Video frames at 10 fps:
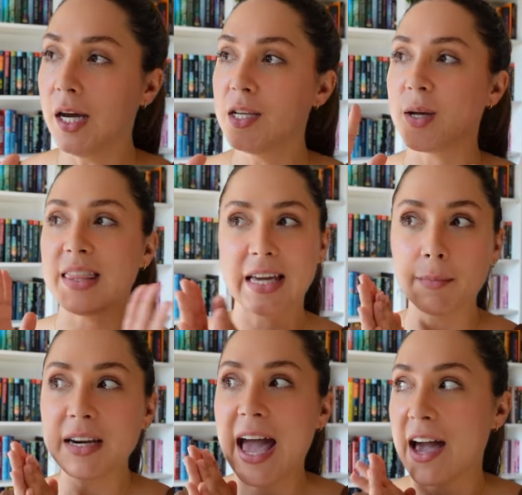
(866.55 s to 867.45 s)
So I think
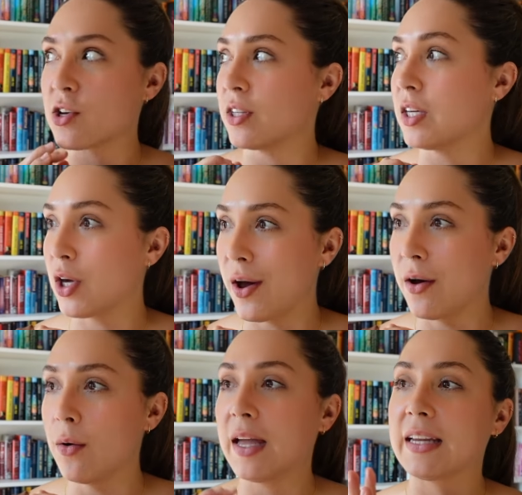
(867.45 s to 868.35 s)
I'm gonna actually
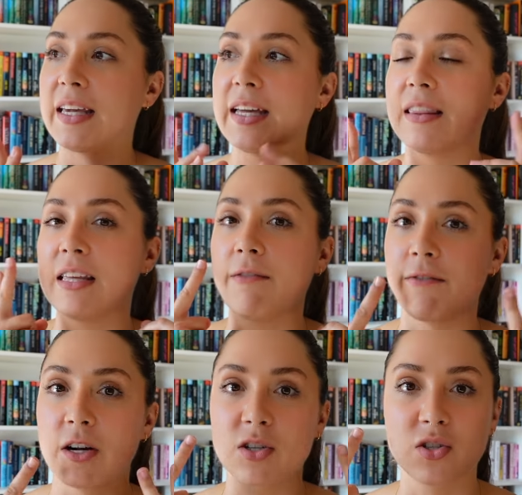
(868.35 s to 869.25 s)
go and get the
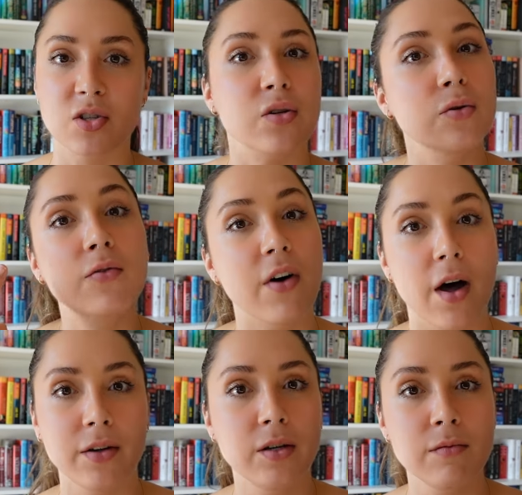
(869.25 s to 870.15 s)
first 2
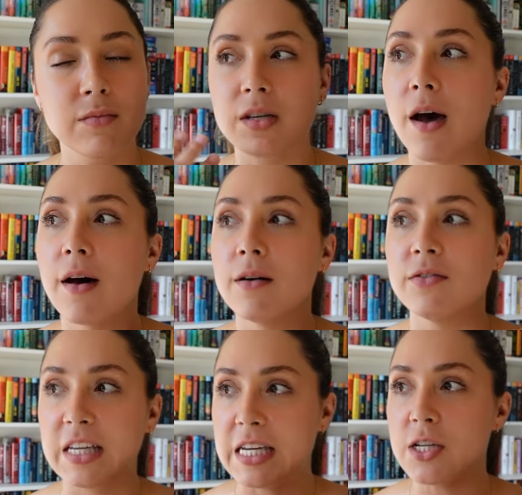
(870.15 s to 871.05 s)
volumes
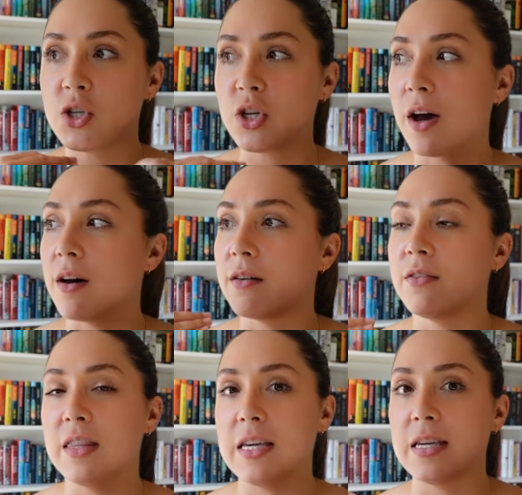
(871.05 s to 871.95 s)
of each
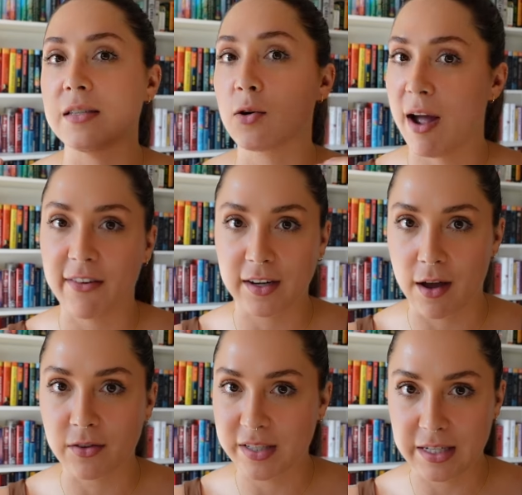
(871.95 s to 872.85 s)
of these graphic
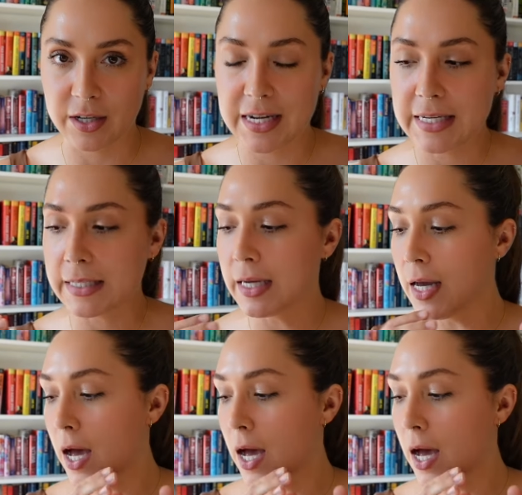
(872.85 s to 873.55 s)
novel series.